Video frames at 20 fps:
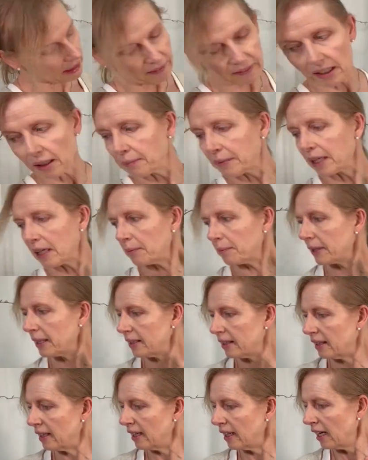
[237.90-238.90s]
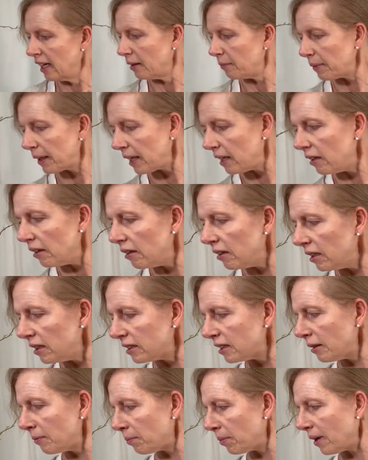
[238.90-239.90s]
have coming up here. But I
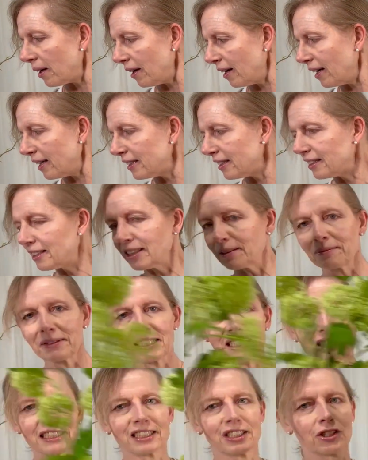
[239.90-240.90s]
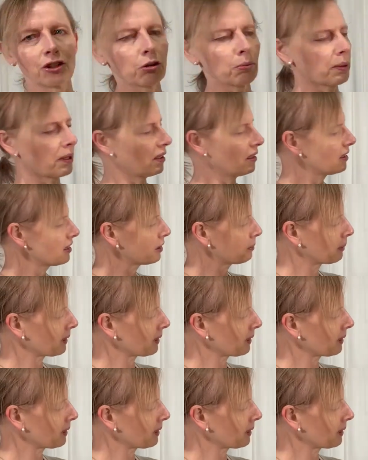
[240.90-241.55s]
also brought some of these snowballs